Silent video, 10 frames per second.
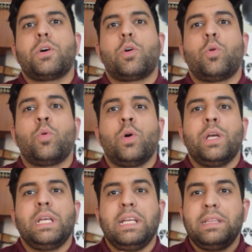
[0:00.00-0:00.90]
so
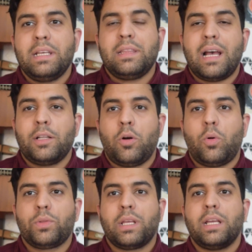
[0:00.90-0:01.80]
he did that
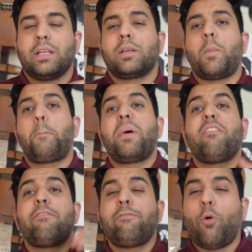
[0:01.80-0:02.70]
whole thing
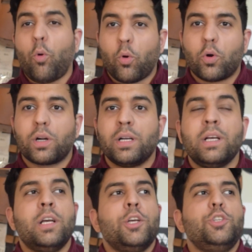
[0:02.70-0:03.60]
before
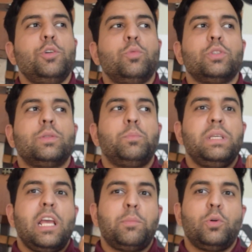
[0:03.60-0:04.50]
you would
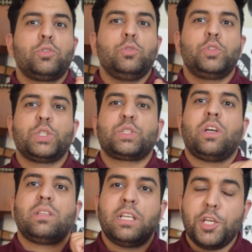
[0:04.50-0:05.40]
be able to just
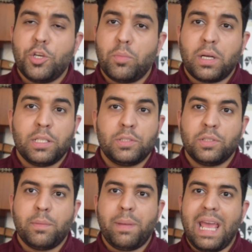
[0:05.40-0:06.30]
like take your money
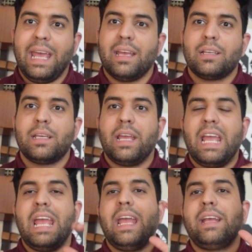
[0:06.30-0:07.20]
to the
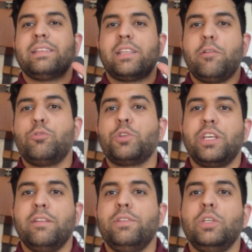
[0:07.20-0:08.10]
bank and they will
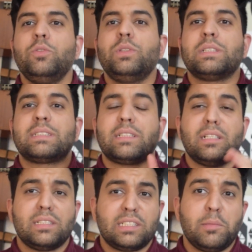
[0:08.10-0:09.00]
give you this
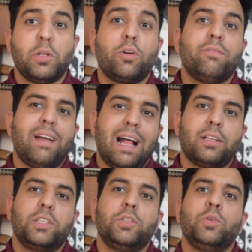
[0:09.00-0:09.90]
similar
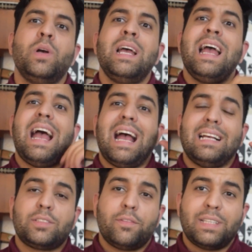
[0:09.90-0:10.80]
value
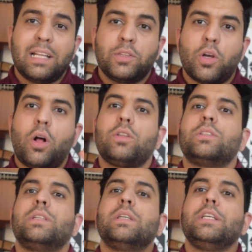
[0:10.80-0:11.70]
as of that
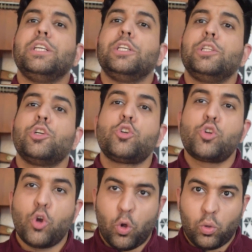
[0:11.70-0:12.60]
dollar in
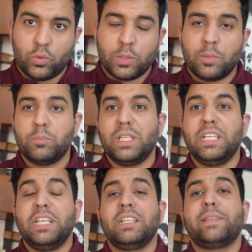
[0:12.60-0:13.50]
gold,
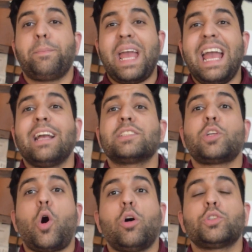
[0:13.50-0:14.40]
meaning the
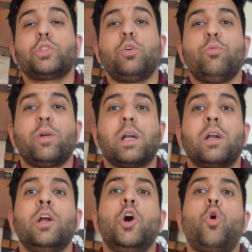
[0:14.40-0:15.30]
banks also
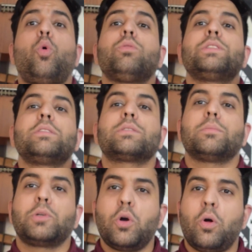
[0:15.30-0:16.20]
were holding
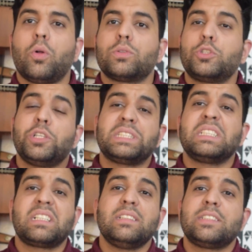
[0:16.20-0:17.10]
some gold
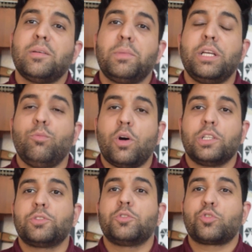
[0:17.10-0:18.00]
just in case somebody
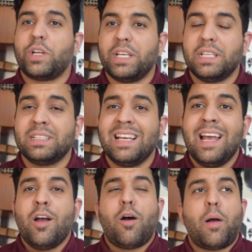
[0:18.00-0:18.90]
wanted to trade it.
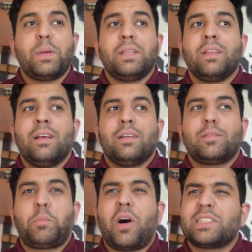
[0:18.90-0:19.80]
I mean,
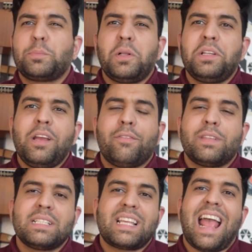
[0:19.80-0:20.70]
the possibility
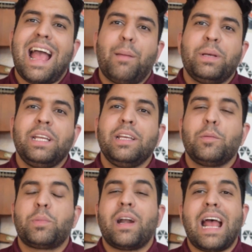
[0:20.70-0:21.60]
of this
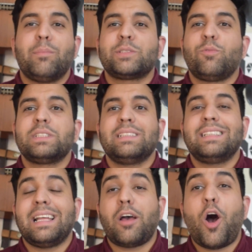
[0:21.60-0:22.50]
happening perhaps
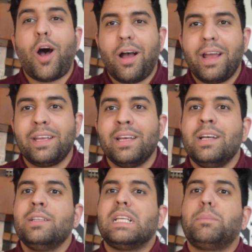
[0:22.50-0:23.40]
wasn't that high
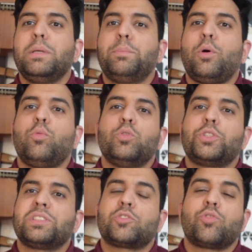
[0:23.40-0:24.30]
that people
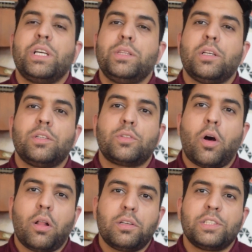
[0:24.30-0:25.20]
would just trade their
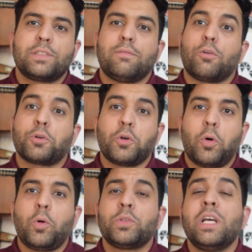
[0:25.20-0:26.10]
dollars for
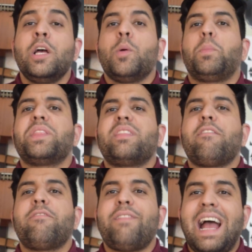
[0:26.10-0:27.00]
gold, but
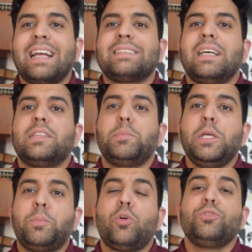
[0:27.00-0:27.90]
the fact that
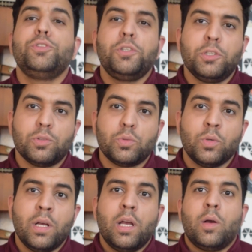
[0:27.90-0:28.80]
people
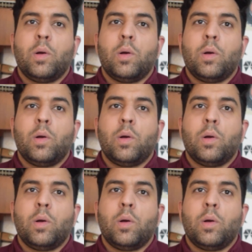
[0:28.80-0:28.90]
knew